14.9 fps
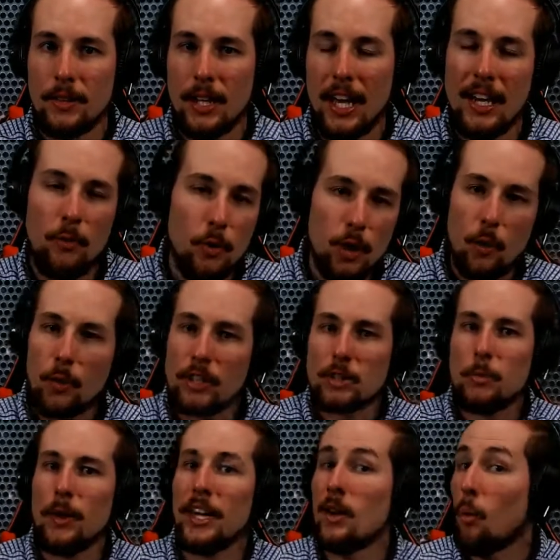And if we don't
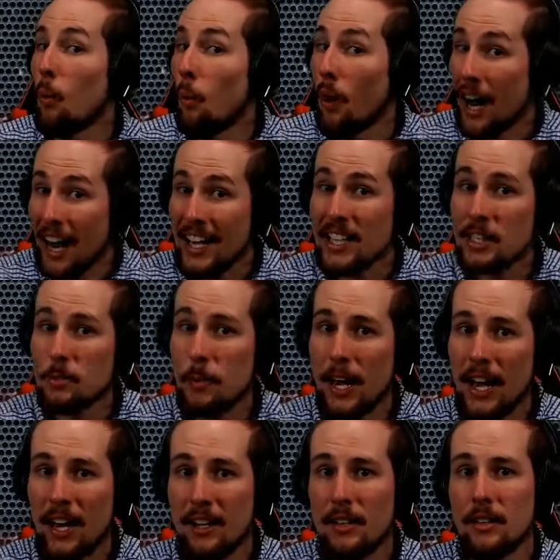explain why it's
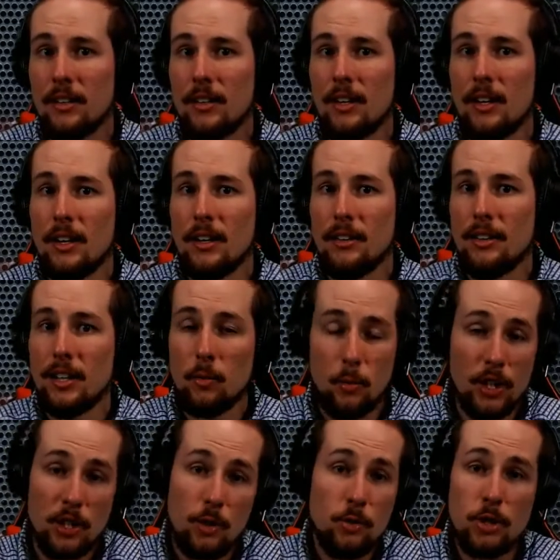bad, then we
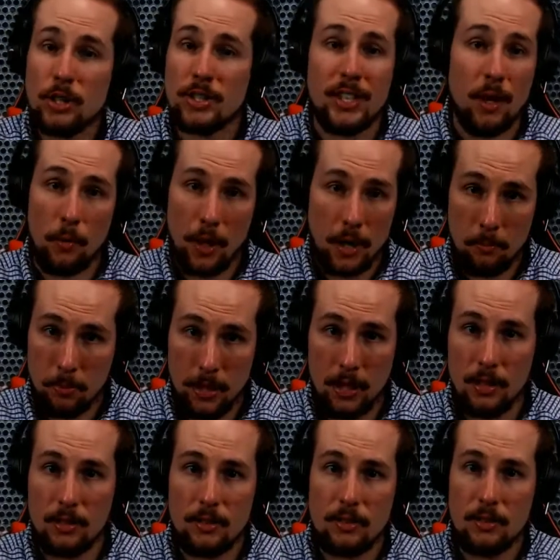do just sound like
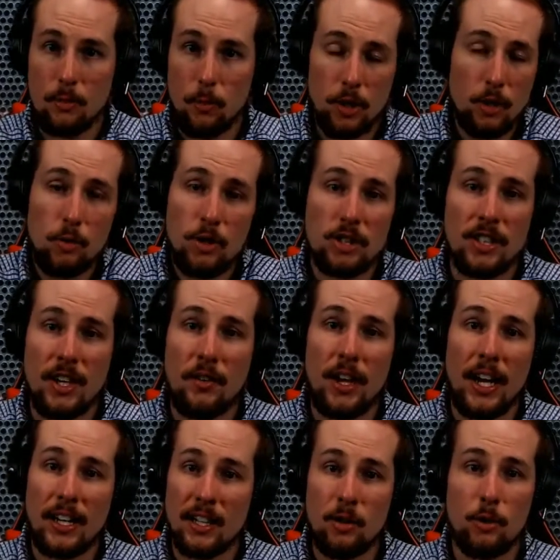bigots. We do just sound
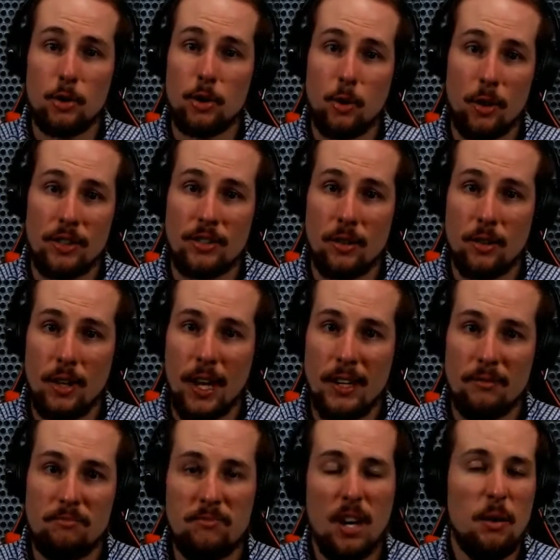like killjoys that are like,
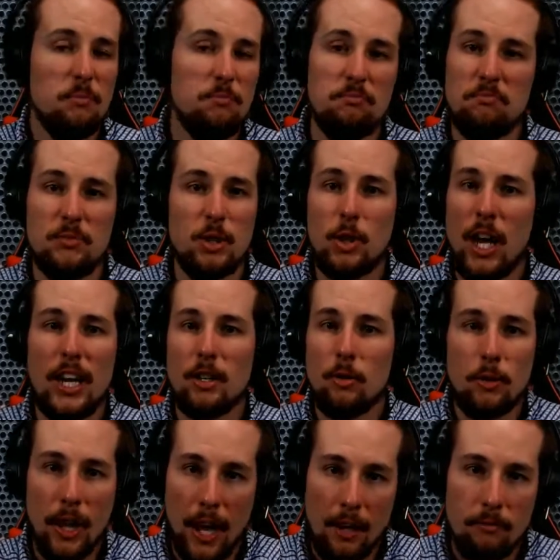nope, you can't do
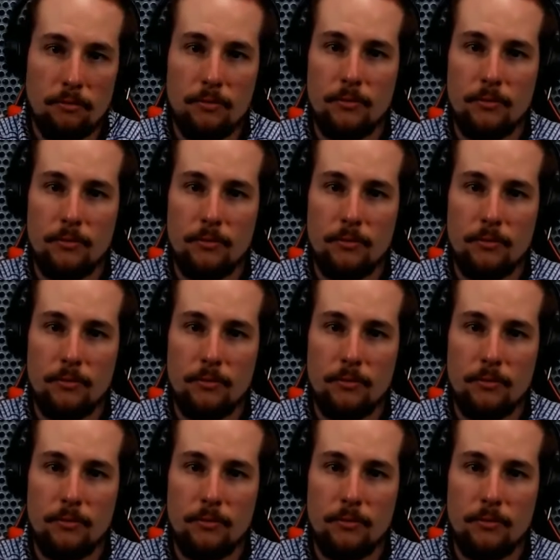that.